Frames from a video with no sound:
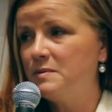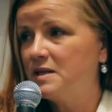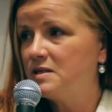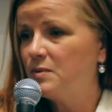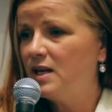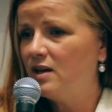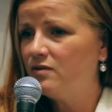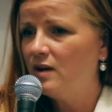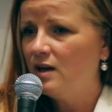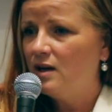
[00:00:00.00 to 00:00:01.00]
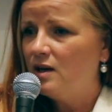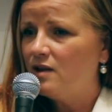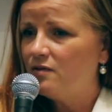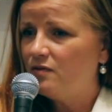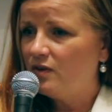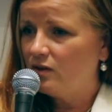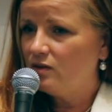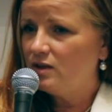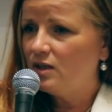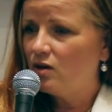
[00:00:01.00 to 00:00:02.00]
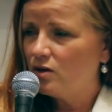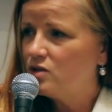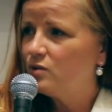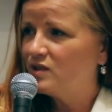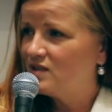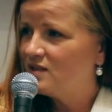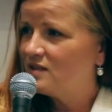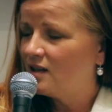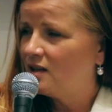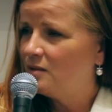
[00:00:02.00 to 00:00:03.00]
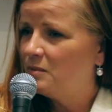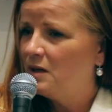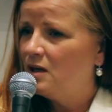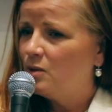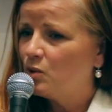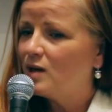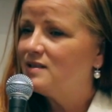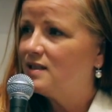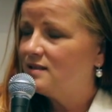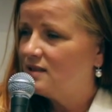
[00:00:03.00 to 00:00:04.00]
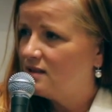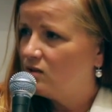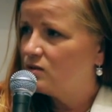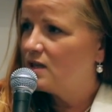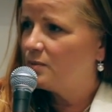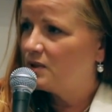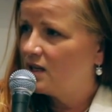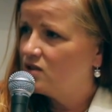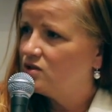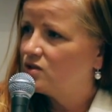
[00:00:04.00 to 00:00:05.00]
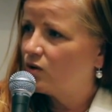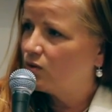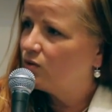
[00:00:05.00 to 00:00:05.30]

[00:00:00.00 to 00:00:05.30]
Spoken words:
Because we have a fairly arduous process that those applications go